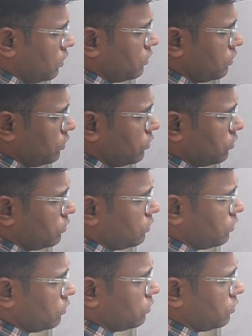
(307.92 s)
0
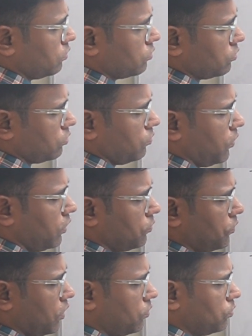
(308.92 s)
0 0. So what
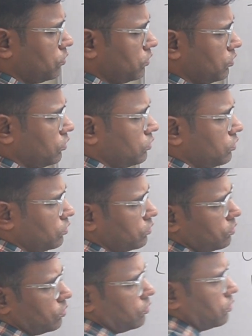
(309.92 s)
we have to do, 0 0
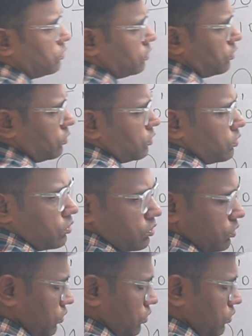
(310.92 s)
0 0 0 0